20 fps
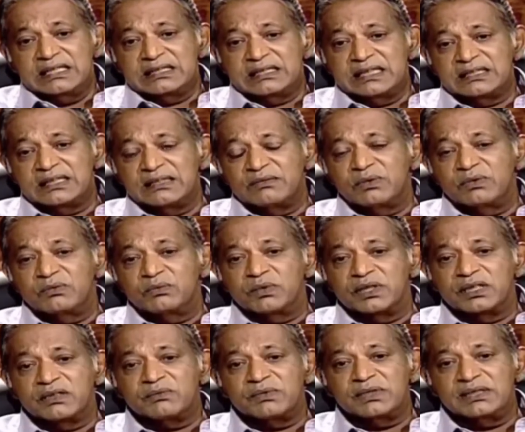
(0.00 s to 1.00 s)
that they will
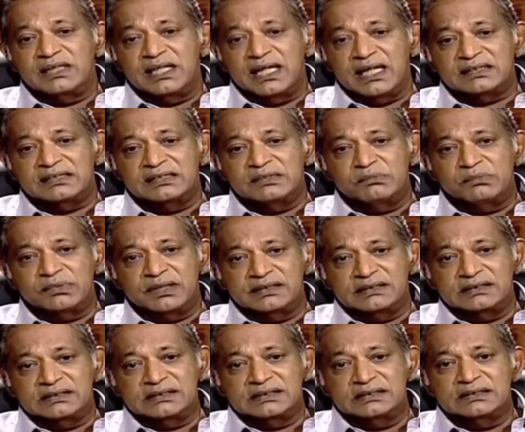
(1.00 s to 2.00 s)
work with the acting
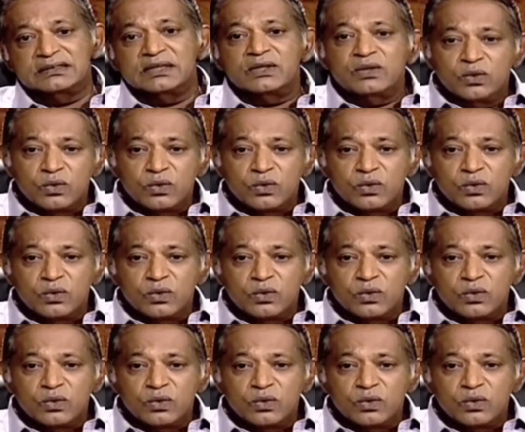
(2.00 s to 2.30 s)
president,